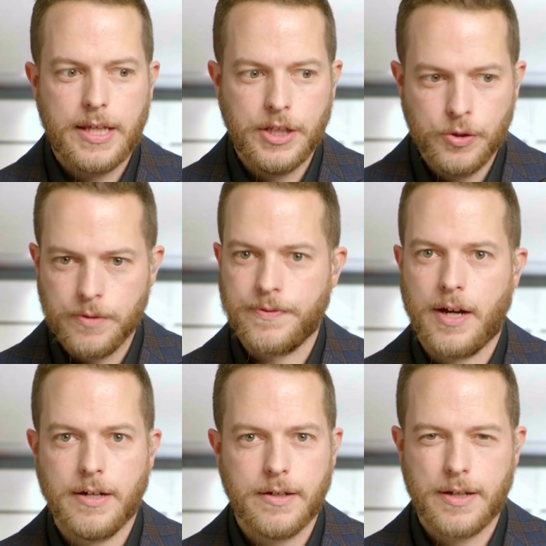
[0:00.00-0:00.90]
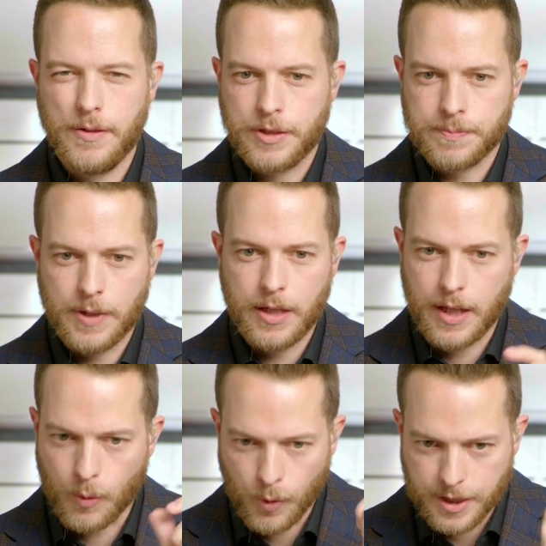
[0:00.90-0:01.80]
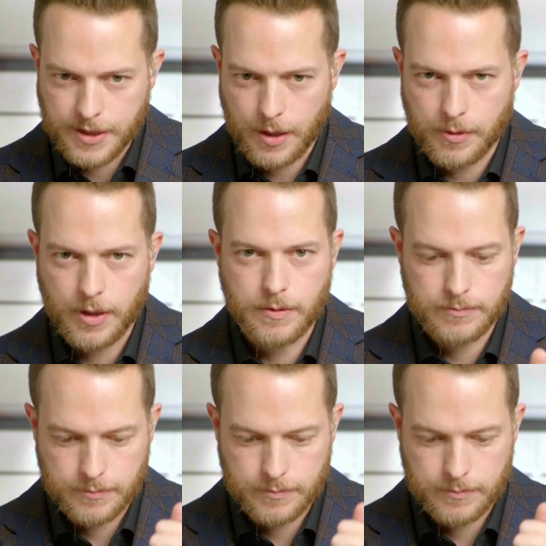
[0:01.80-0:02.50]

can you define it? Can you explain, okay, what is equity?